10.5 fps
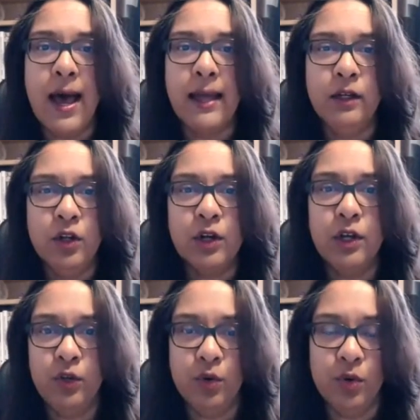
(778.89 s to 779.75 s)
and look
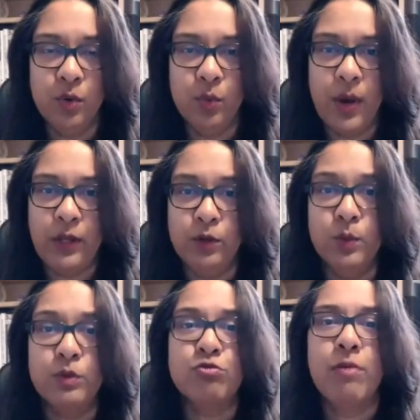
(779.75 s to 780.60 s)
at your where you
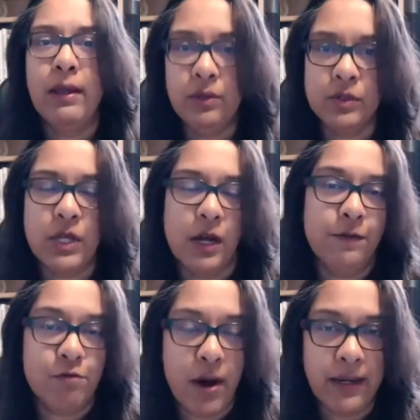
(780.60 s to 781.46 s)
would rate
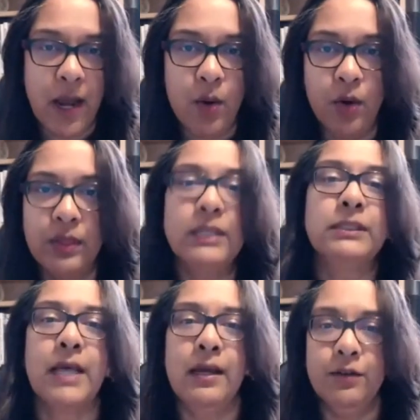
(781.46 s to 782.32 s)
yourself right now on that
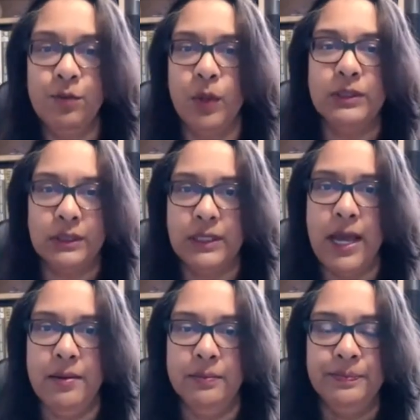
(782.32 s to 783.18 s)
scale of 1 to 10